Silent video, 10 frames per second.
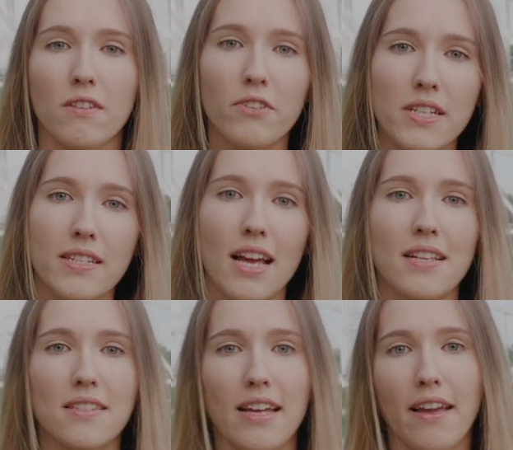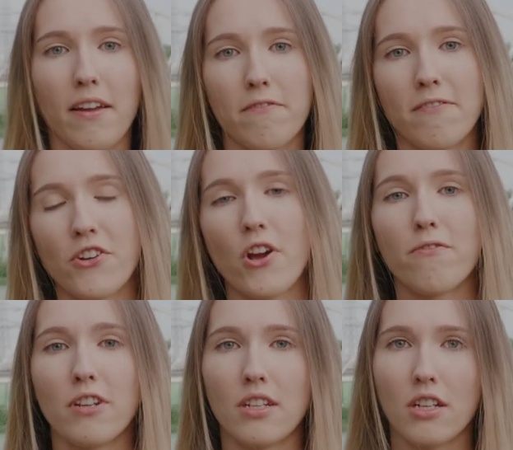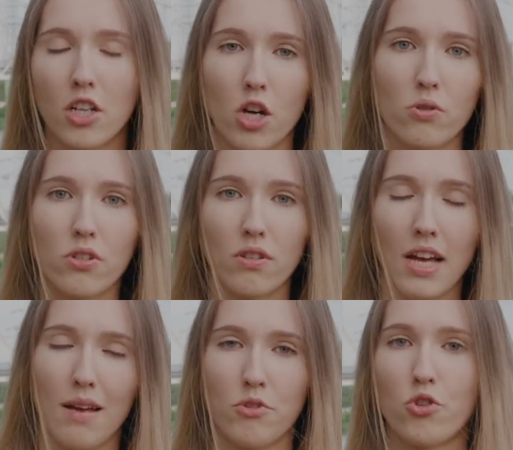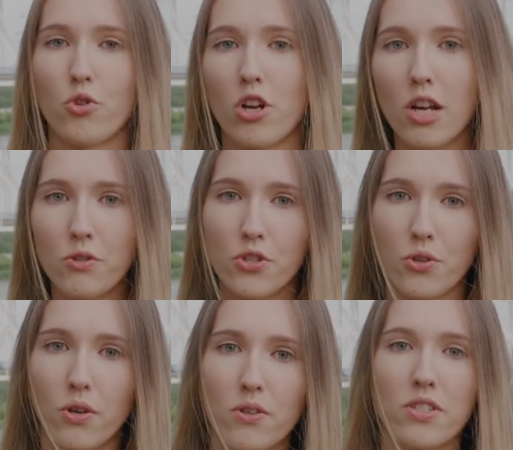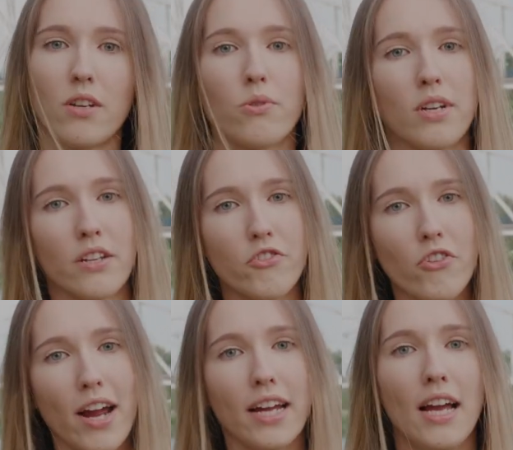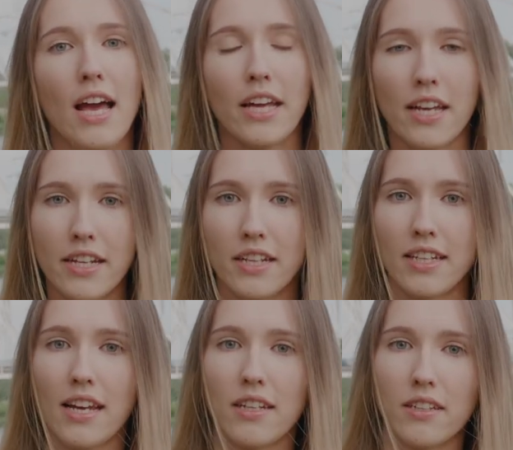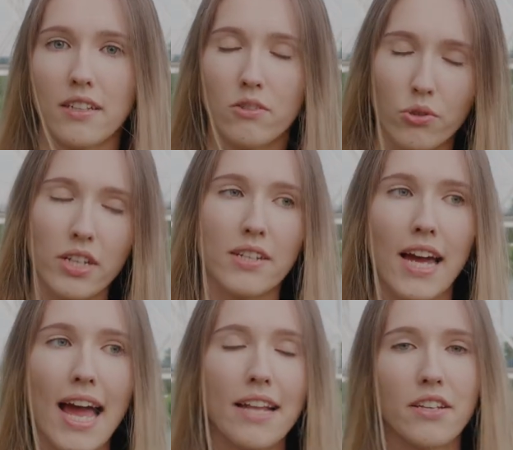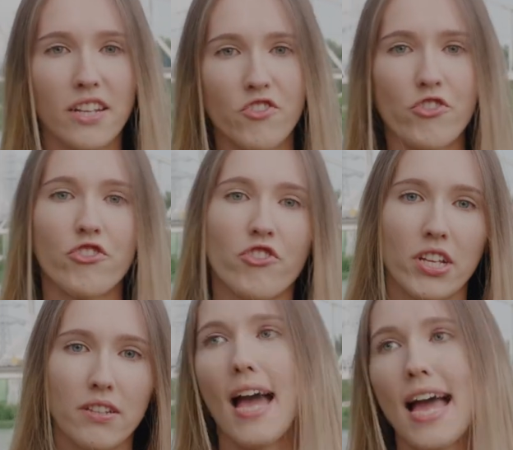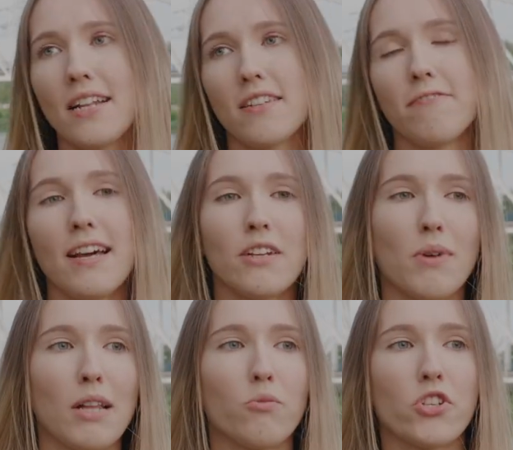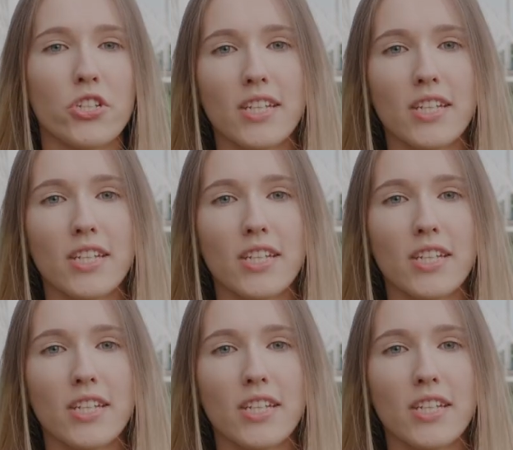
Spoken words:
of distance. They very often comes too close to you, so you can try to hit the hand and retreat. And the third one, which is